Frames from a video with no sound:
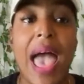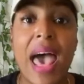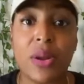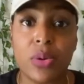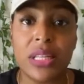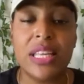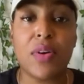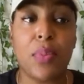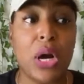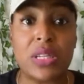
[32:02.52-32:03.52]
adequately
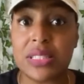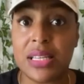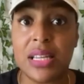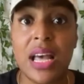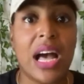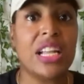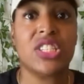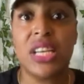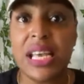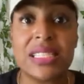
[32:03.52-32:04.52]
give a person a
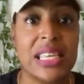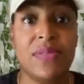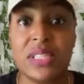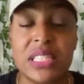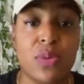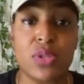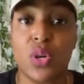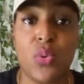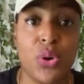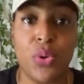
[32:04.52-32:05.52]
chance to even see what's
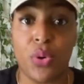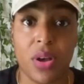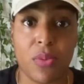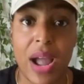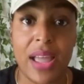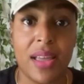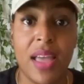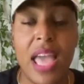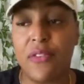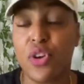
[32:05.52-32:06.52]
going on, right?
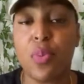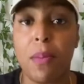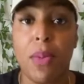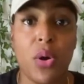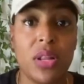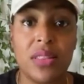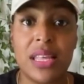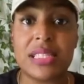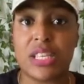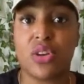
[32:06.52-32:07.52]
If you're promoting
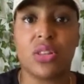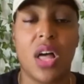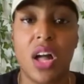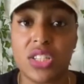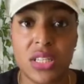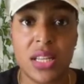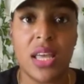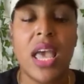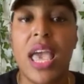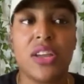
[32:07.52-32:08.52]
this and you're launching
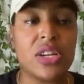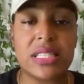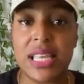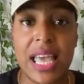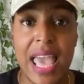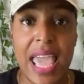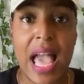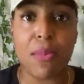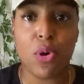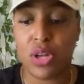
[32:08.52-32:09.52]
it and you're saying,
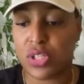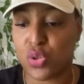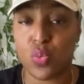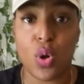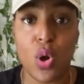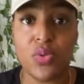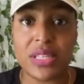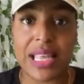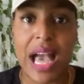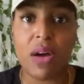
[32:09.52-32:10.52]
hey, I'm going to roll
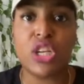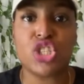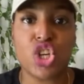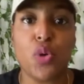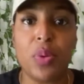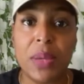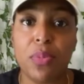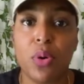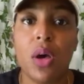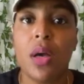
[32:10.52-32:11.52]
this out and show
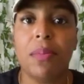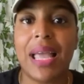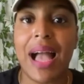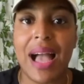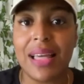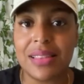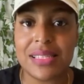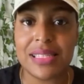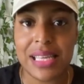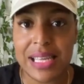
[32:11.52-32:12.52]
people behind
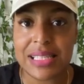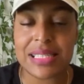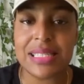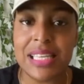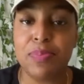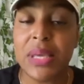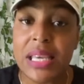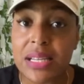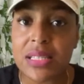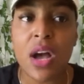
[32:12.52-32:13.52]
the scenes and sneak
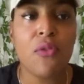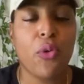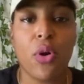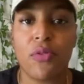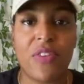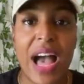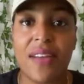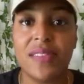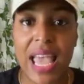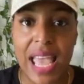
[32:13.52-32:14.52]
peeks for
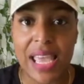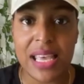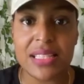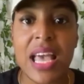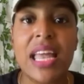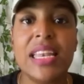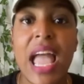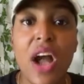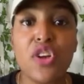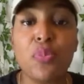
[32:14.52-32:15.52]
5 days,
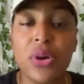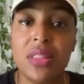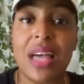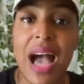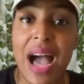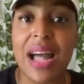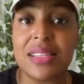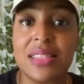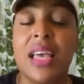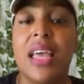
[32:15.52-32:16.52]
now you're putting the odds